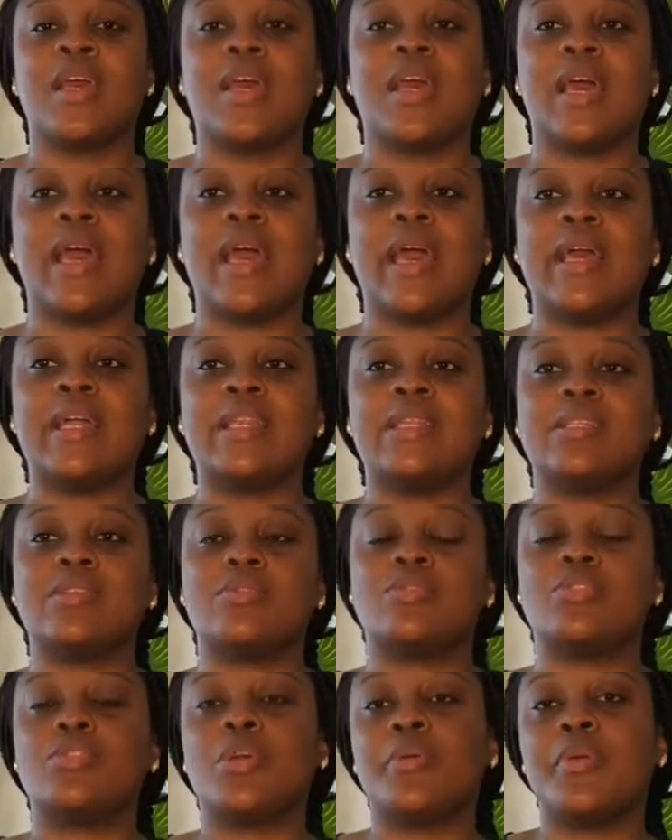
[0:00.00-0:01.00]
And
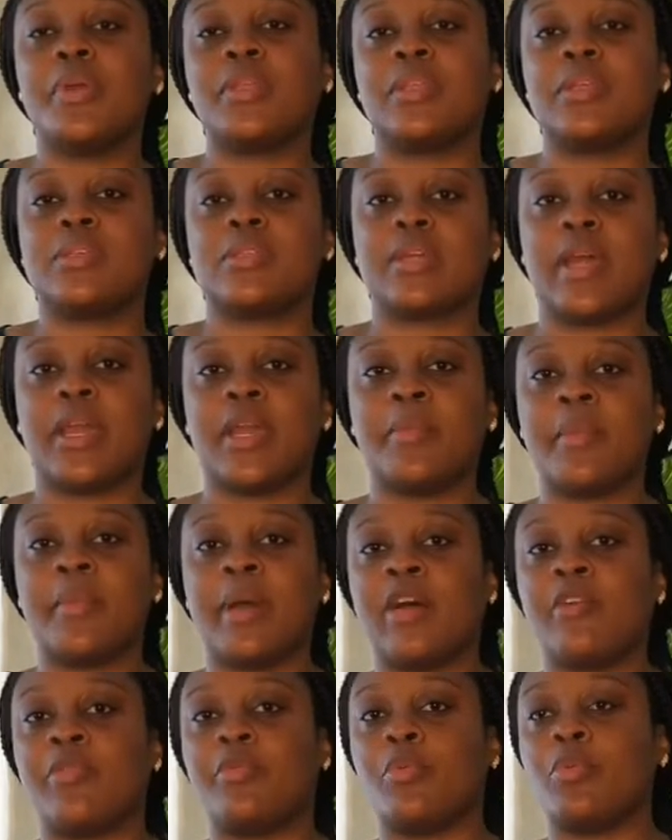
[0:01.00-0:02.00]
during this time, I
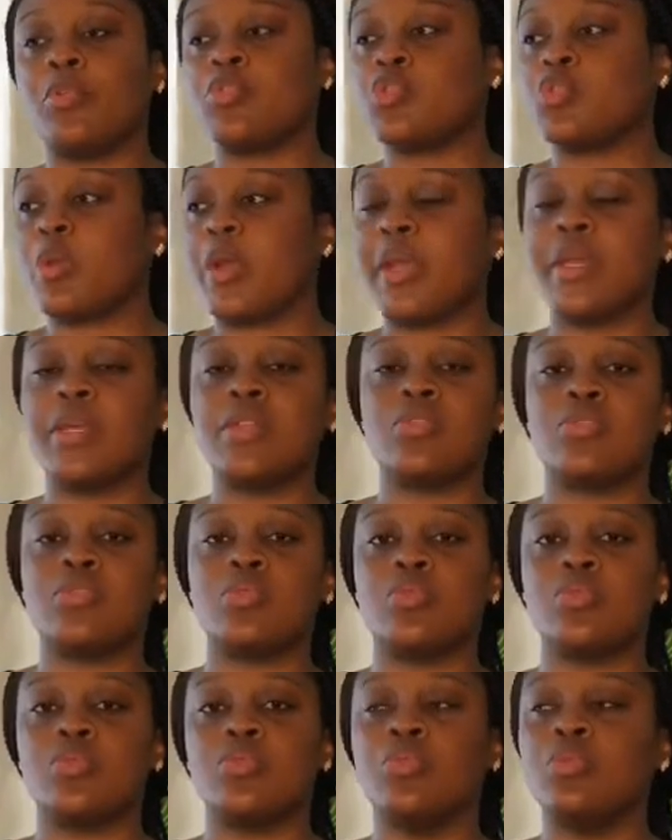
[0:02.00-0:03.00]
was trying
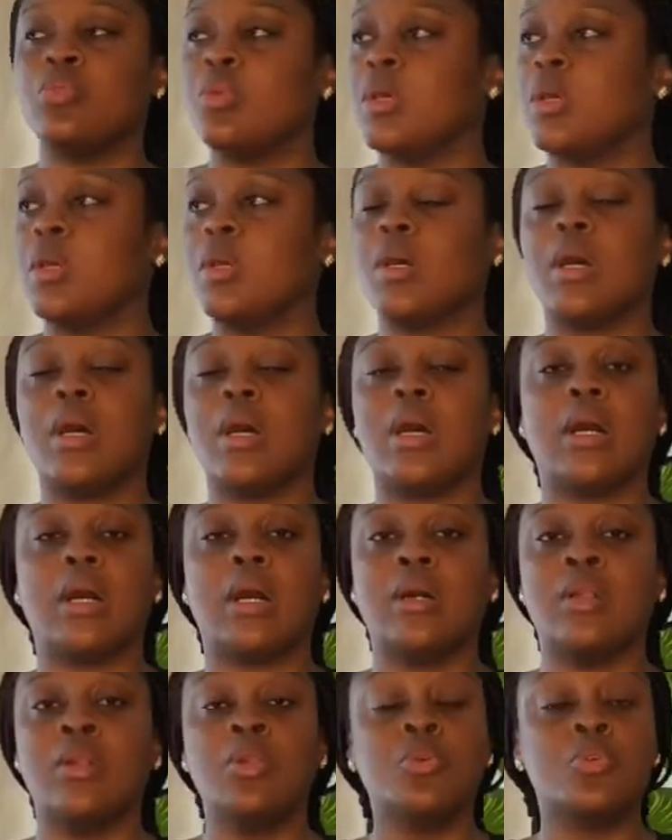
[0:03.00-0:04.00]
to
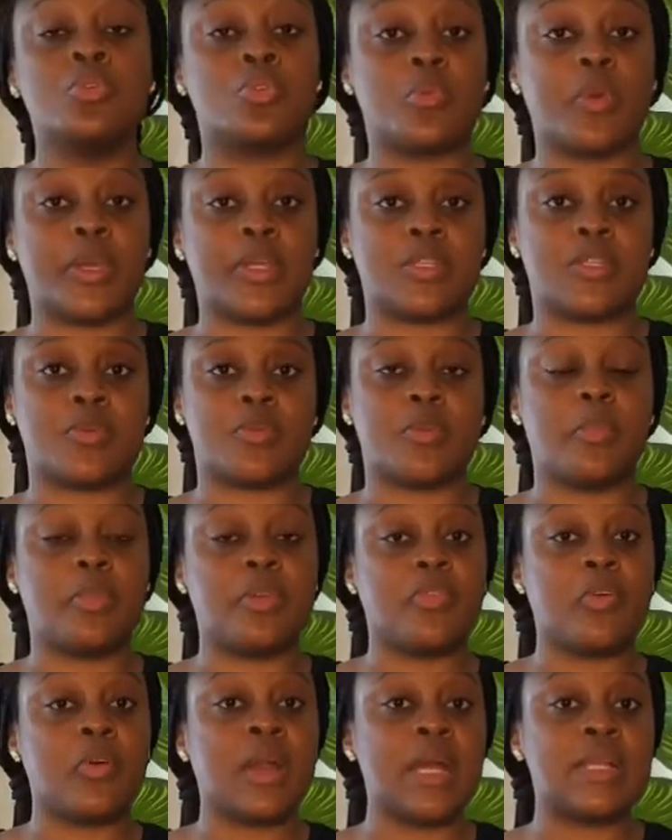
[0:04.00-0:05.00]
lose weight. But
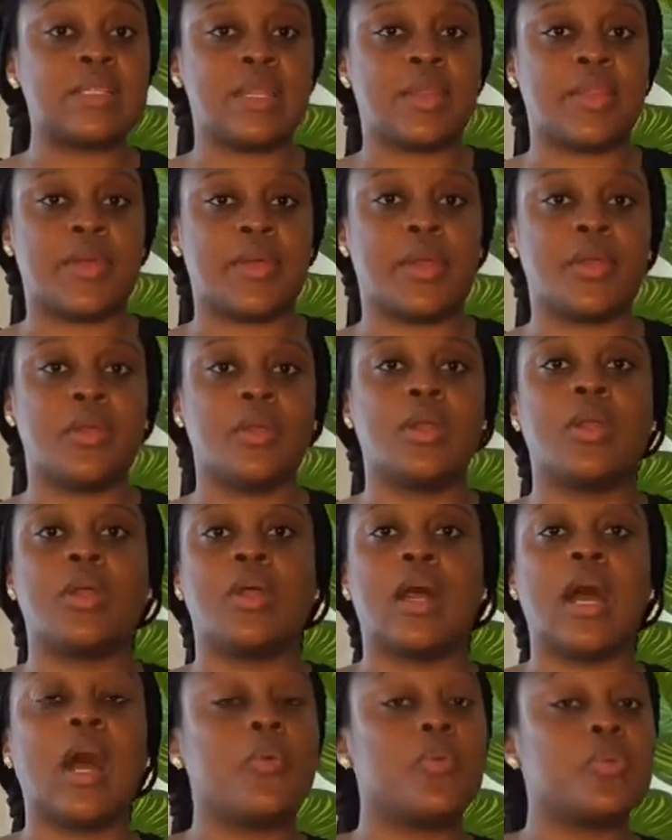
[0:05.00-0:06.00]
before getting there,
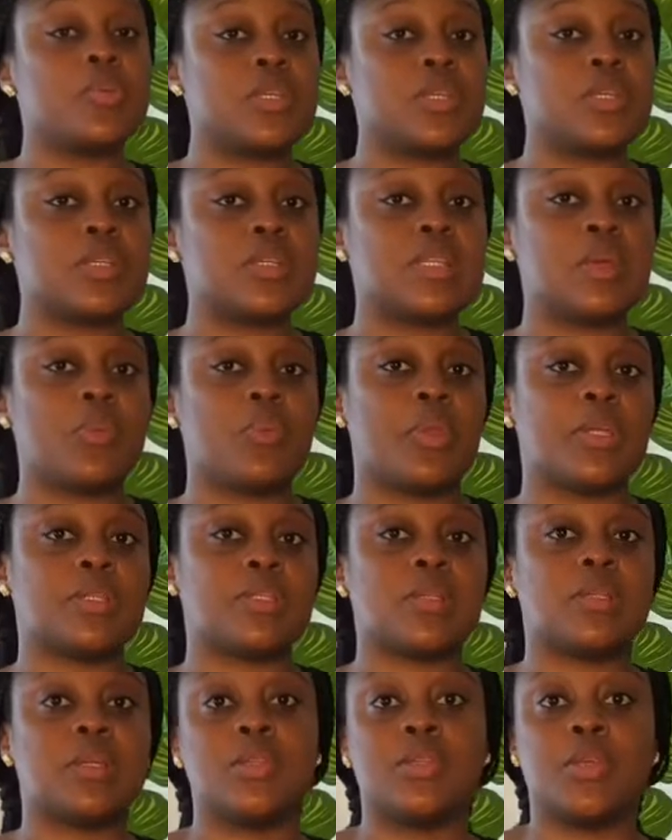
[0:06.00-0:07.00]
I was still slim when I
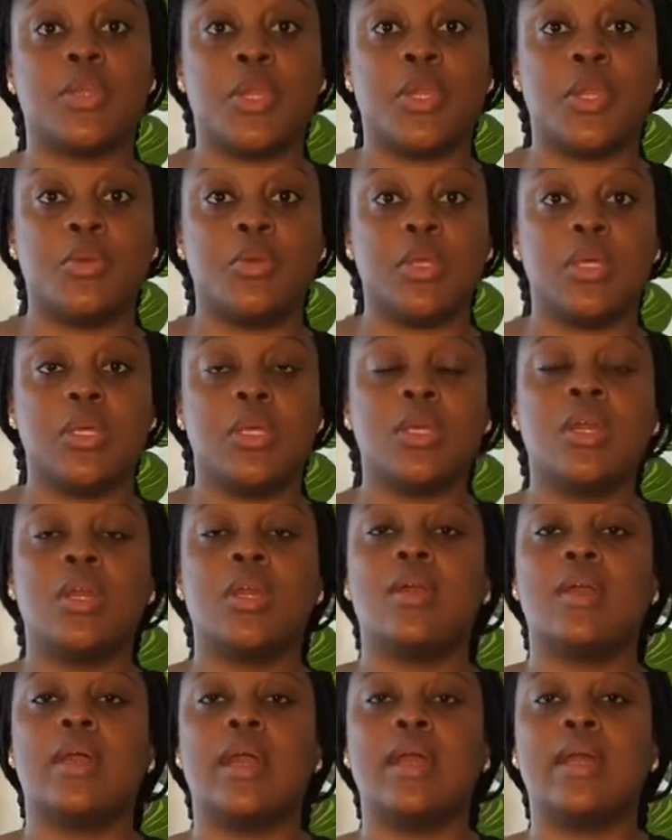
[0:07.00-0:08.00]
started the uni.
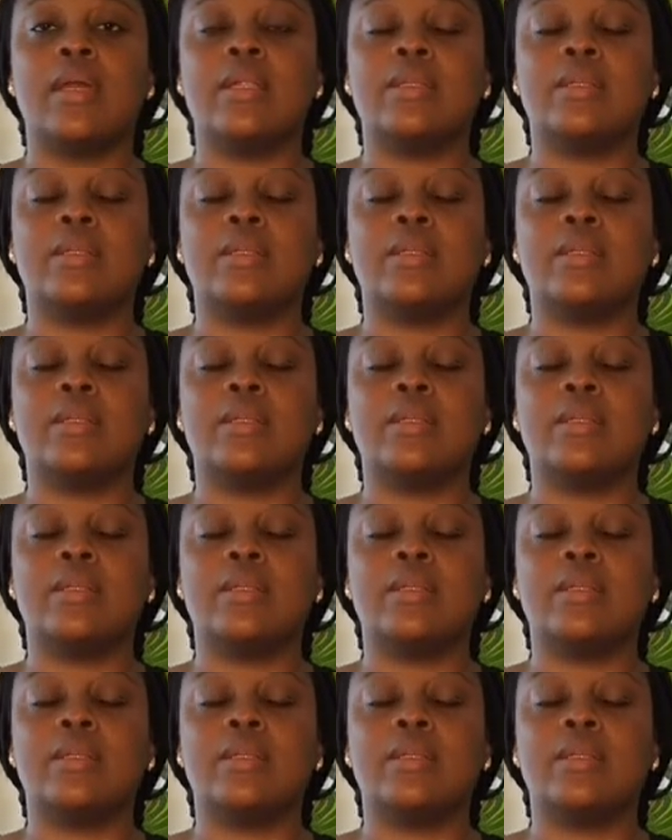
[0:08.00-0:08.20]
And